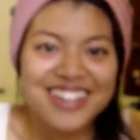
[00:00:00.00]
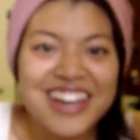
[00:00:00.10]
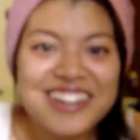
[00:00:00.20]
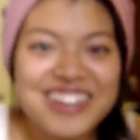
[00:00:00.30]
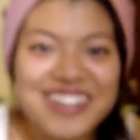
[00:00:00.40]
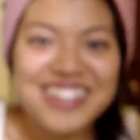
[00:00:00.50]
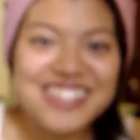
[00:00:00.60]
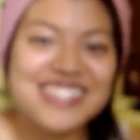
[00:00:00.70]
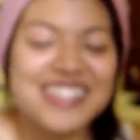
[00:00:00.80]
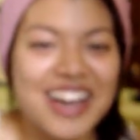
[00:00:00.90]
Hi
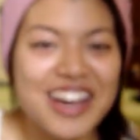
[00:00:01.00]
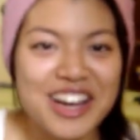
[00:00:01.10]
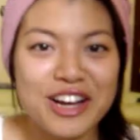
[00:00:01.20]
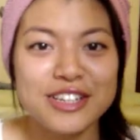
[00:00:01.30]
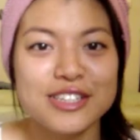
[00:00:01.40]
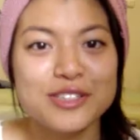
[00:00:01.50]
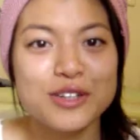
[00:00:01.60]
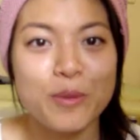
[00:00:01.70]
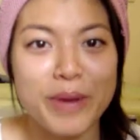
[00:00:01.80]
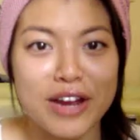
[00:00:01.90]
guys, I just
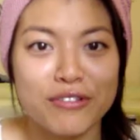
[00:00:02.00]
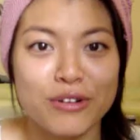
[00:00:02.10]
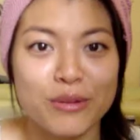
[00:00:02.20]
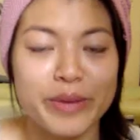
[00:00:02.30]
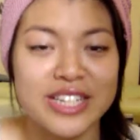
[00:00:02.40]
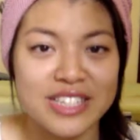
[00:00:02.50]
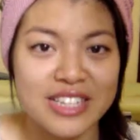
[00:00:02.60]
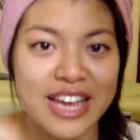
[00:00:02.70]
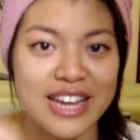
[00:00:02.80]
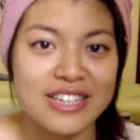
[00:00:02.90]
got back from a
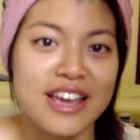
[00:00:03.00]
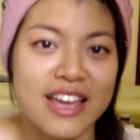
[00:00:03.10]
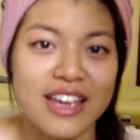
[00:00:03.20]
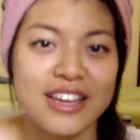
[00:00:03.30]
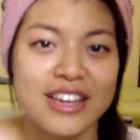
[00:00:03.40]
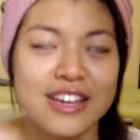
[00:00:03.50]
10-day